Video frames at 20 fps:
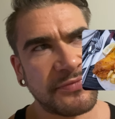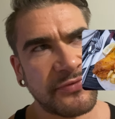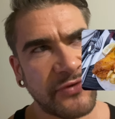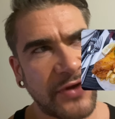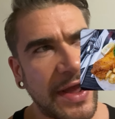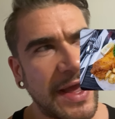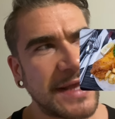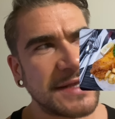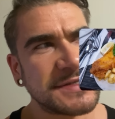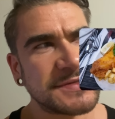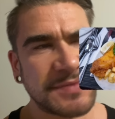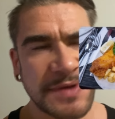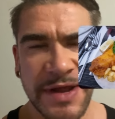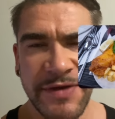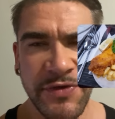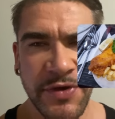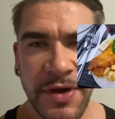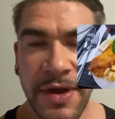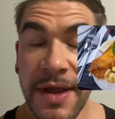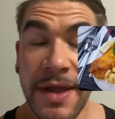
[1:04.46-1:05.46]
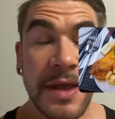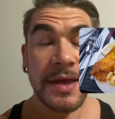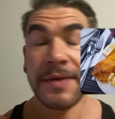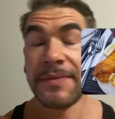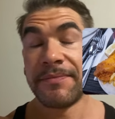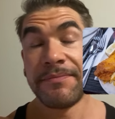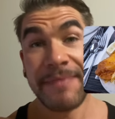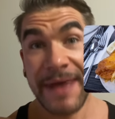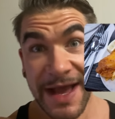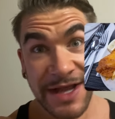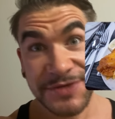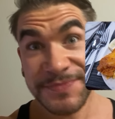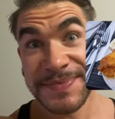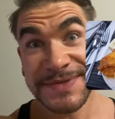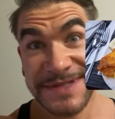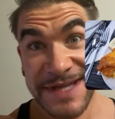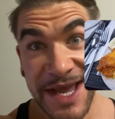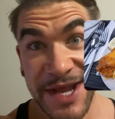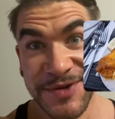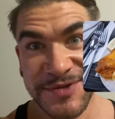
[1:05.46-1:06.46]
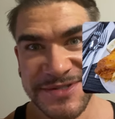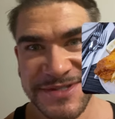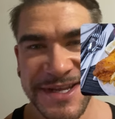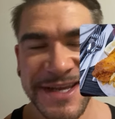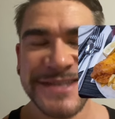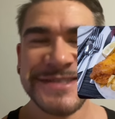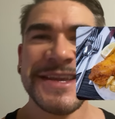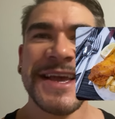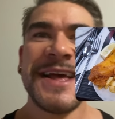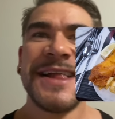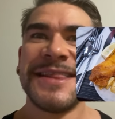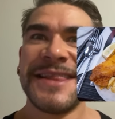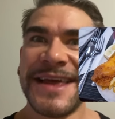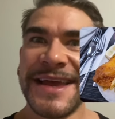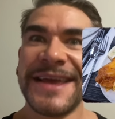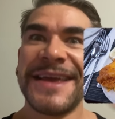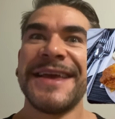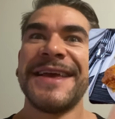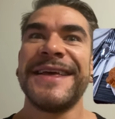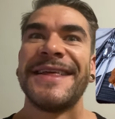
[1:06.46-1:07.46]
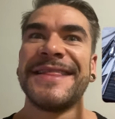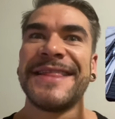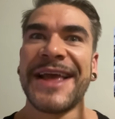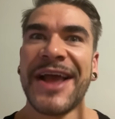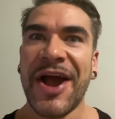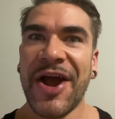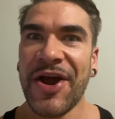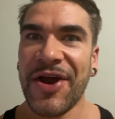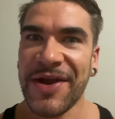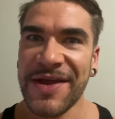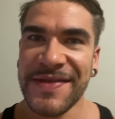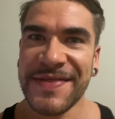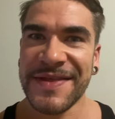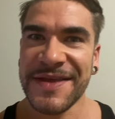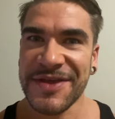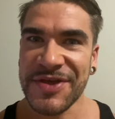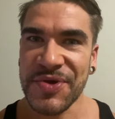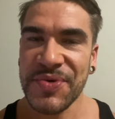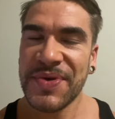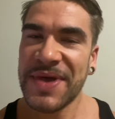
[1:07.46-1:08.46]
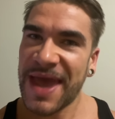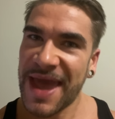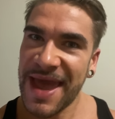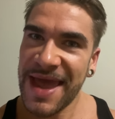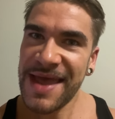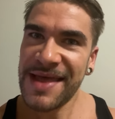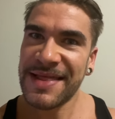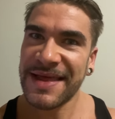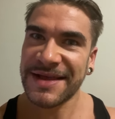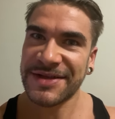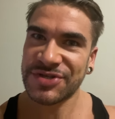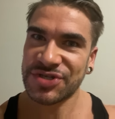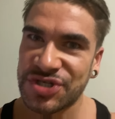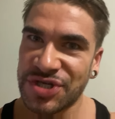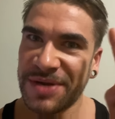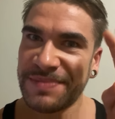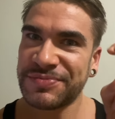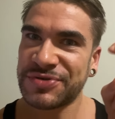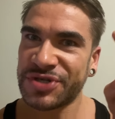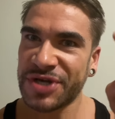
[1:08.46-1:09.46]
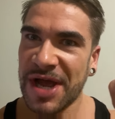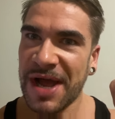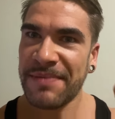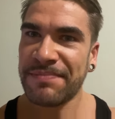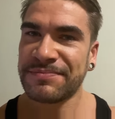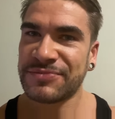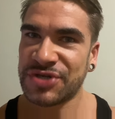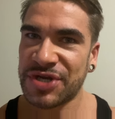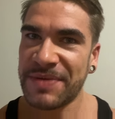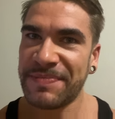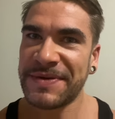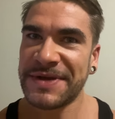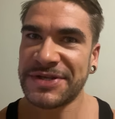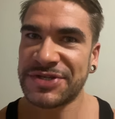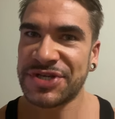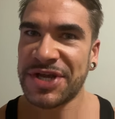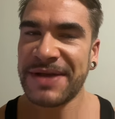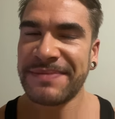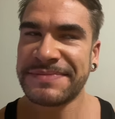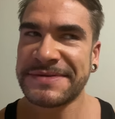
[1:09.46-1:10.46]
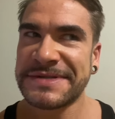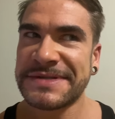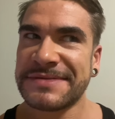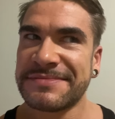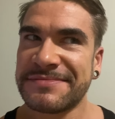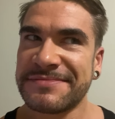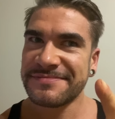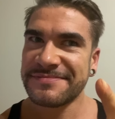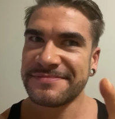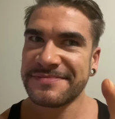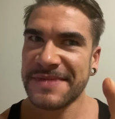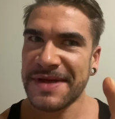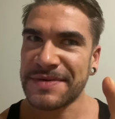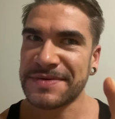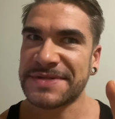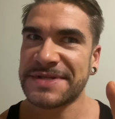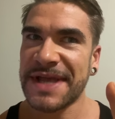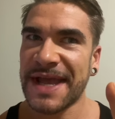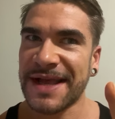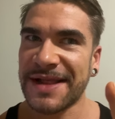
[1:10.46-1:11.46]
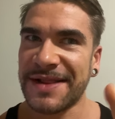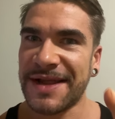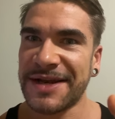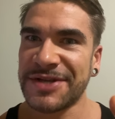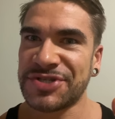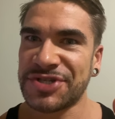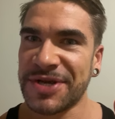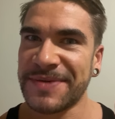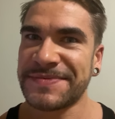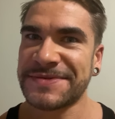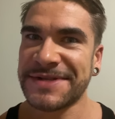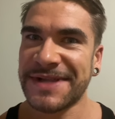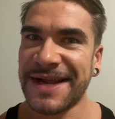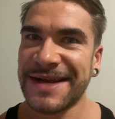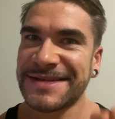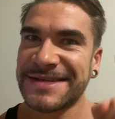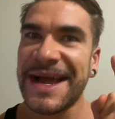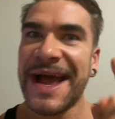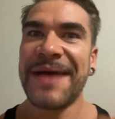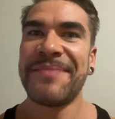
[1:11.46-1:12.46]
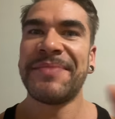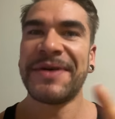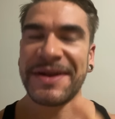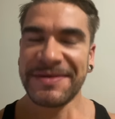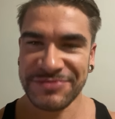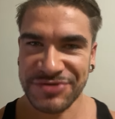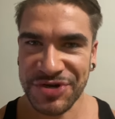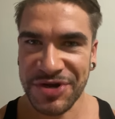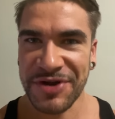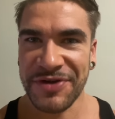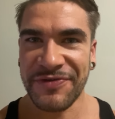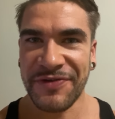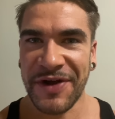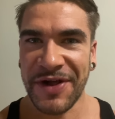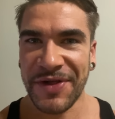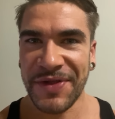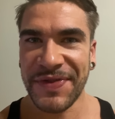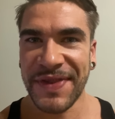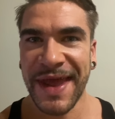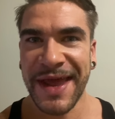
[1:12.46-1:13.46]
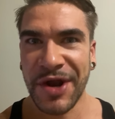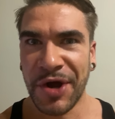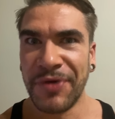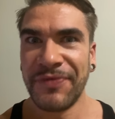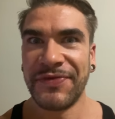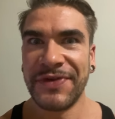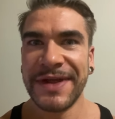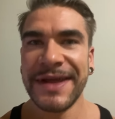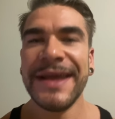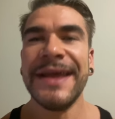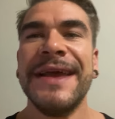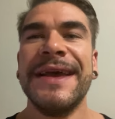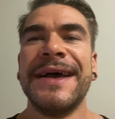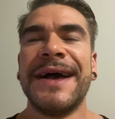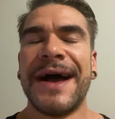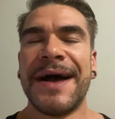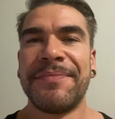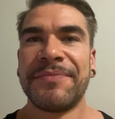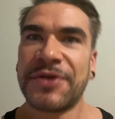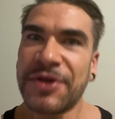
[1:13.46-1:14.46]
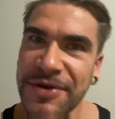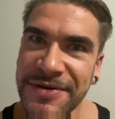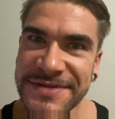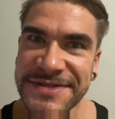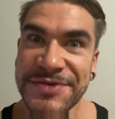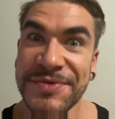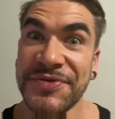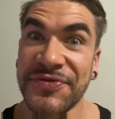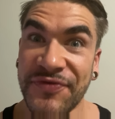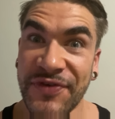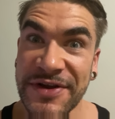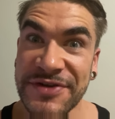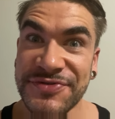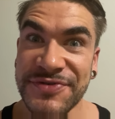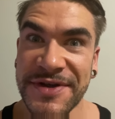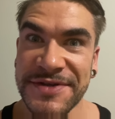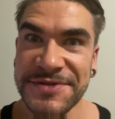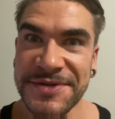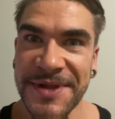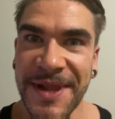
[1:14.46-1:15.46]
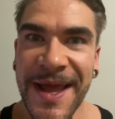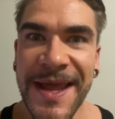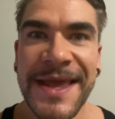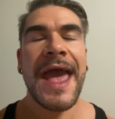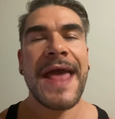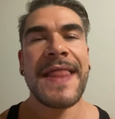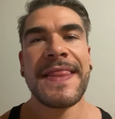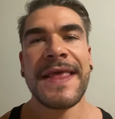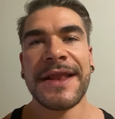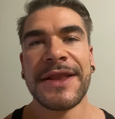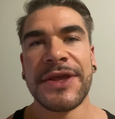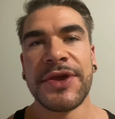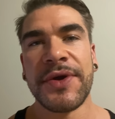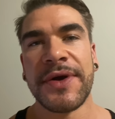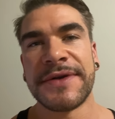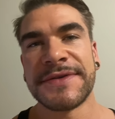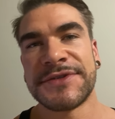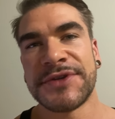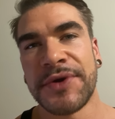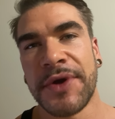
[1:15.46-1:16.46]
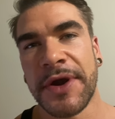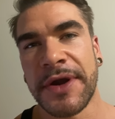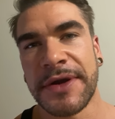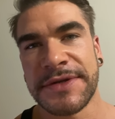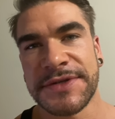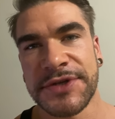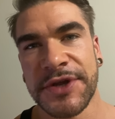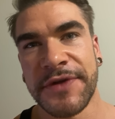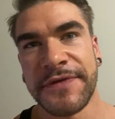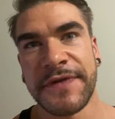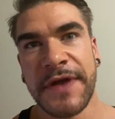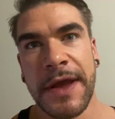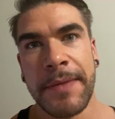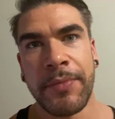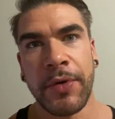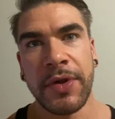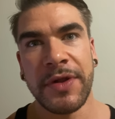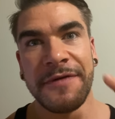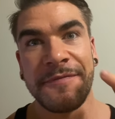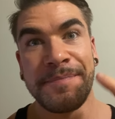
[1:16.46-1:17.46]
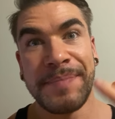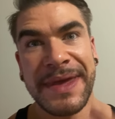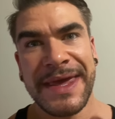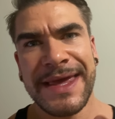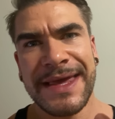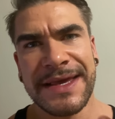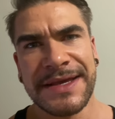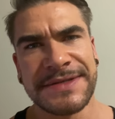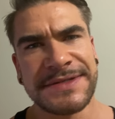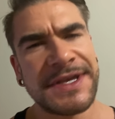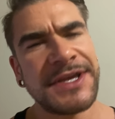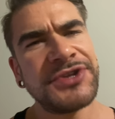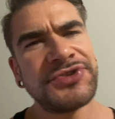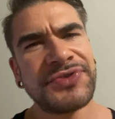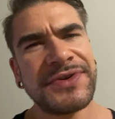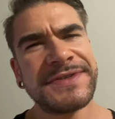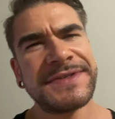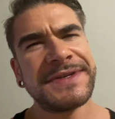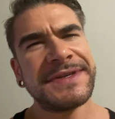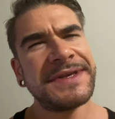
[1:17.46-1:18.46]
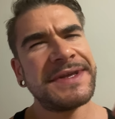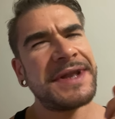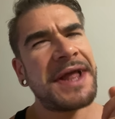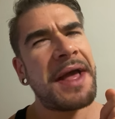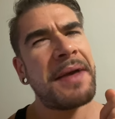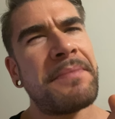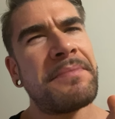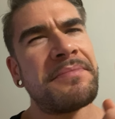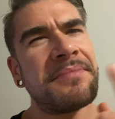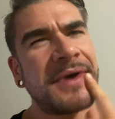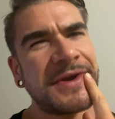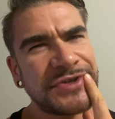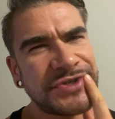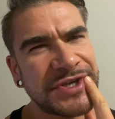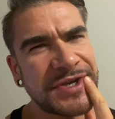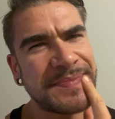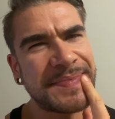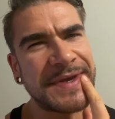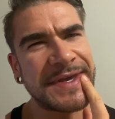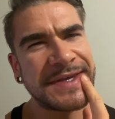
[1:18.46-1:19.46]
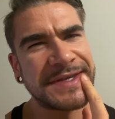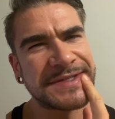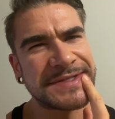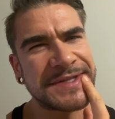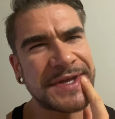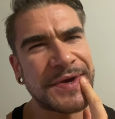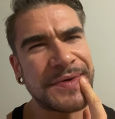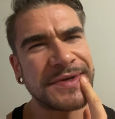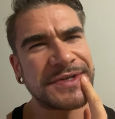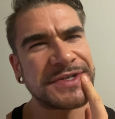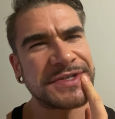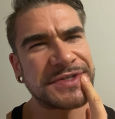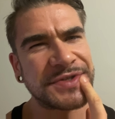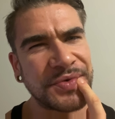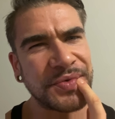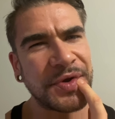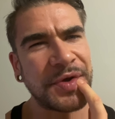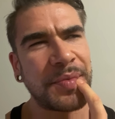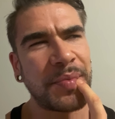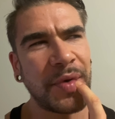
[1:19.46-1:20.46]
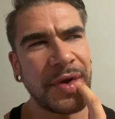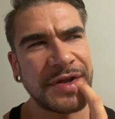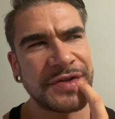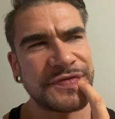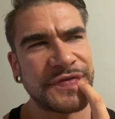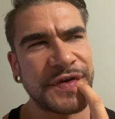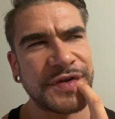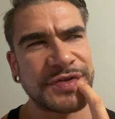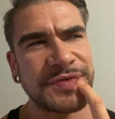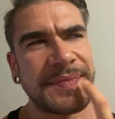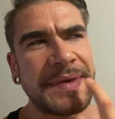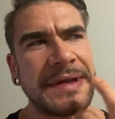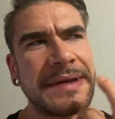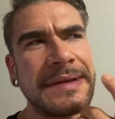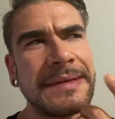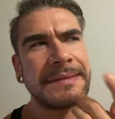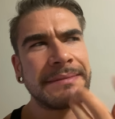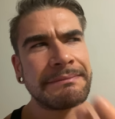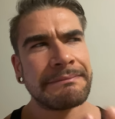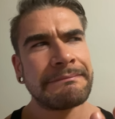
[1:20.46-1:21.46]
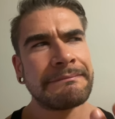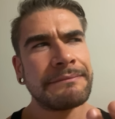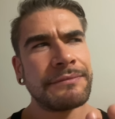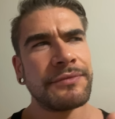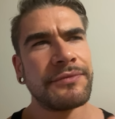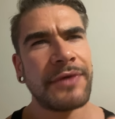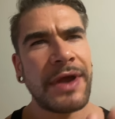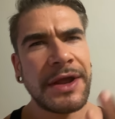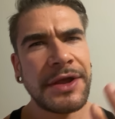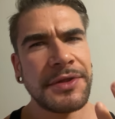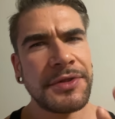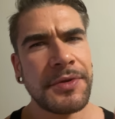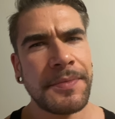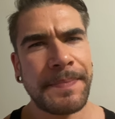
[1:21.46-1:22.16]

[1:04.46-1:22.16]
fries, whatever, mashed potato sticks, like they are in the UK, like chip shop, chippy chips. I was saying a lot of chips a lot of time, but I'm sure you followed that, hopefully. I'm curious to see what the French fries are like. And then you also are served a bowl of peas. Interestingly, not mushy peas though, which is the real British version, but regular